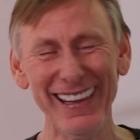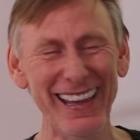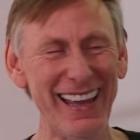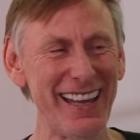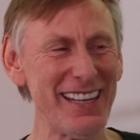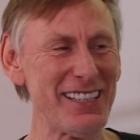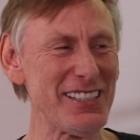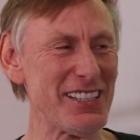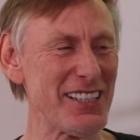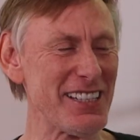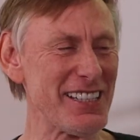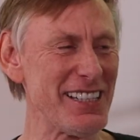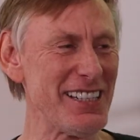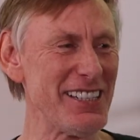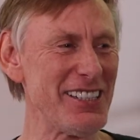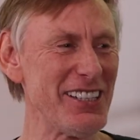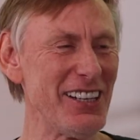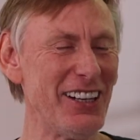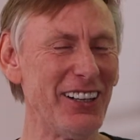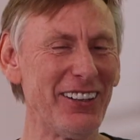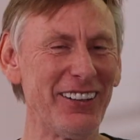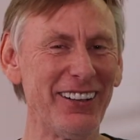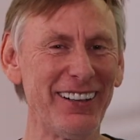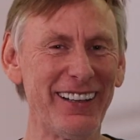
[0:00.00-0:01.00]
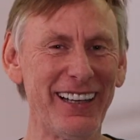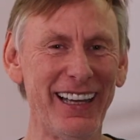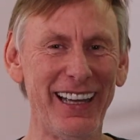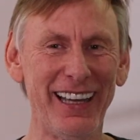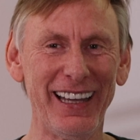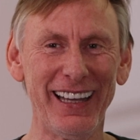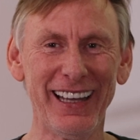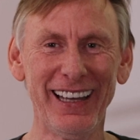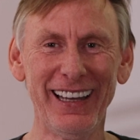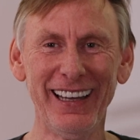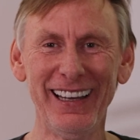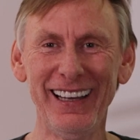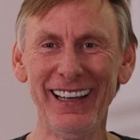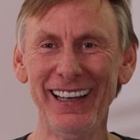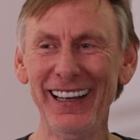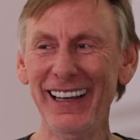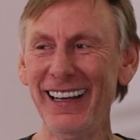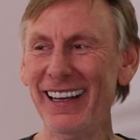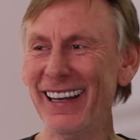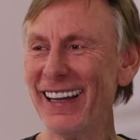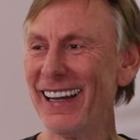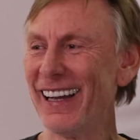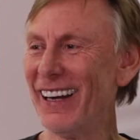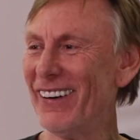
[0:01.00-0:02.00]
That's just a joke, okay?
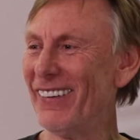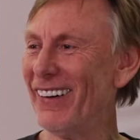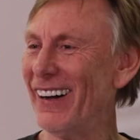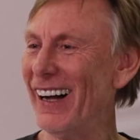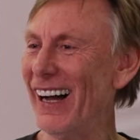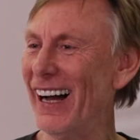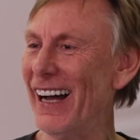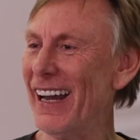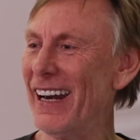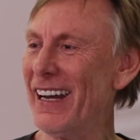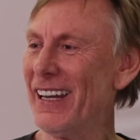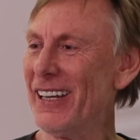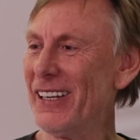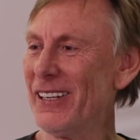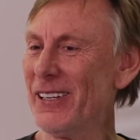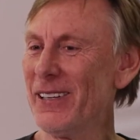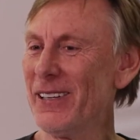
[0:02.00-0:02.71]
Go on.